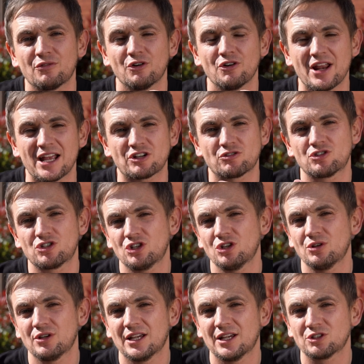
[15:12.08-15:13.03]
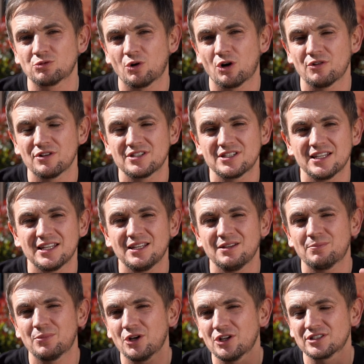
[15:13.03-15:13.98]
for an extra 2 years
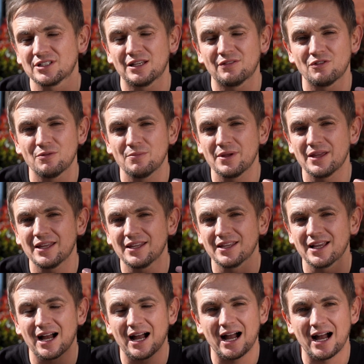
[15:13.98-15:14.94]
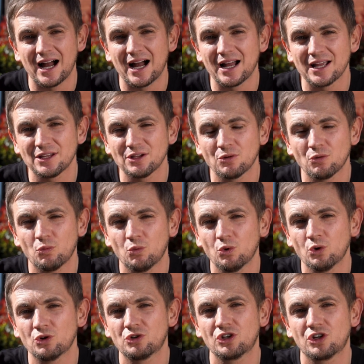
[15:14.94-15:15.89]
warranty, personally for me, I
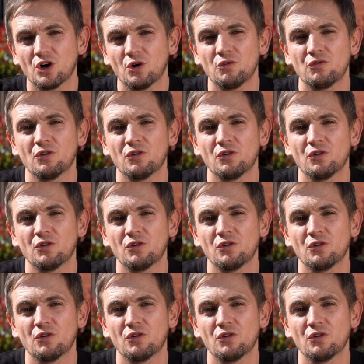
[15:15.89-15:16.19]
would go